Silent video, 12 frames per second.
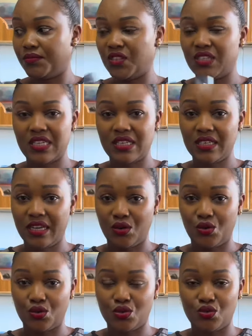recently I
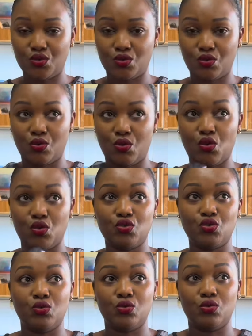got to go
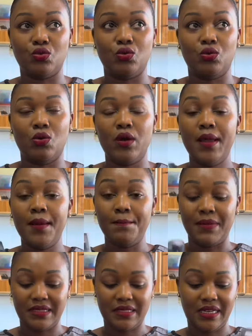to
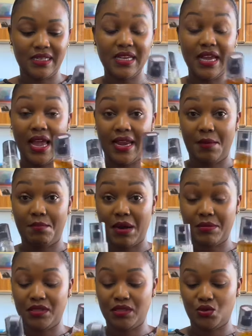Best Lady and I
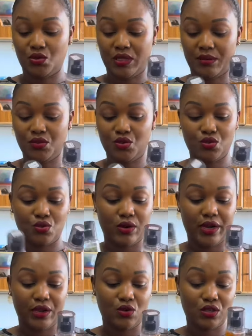bumped into them so
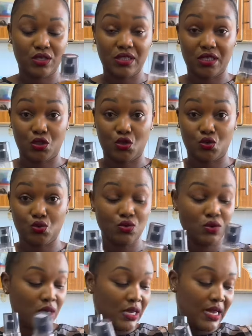I got the
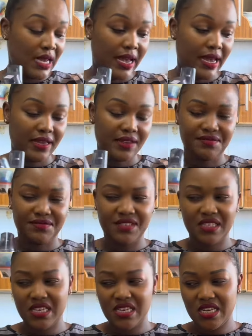two I've
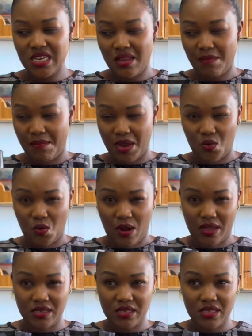seen the men
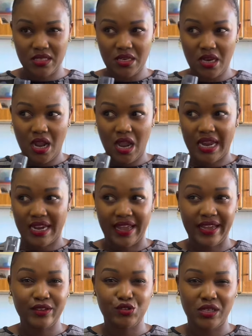one and
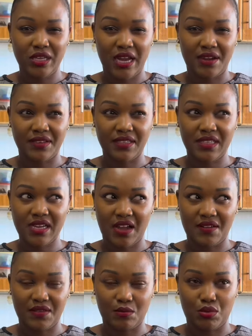I actually have I think I
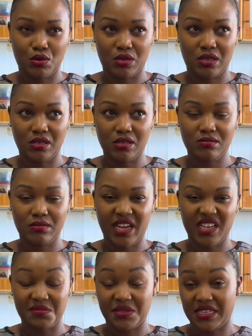have a bottle my
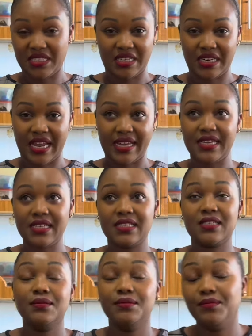husband doesn't like it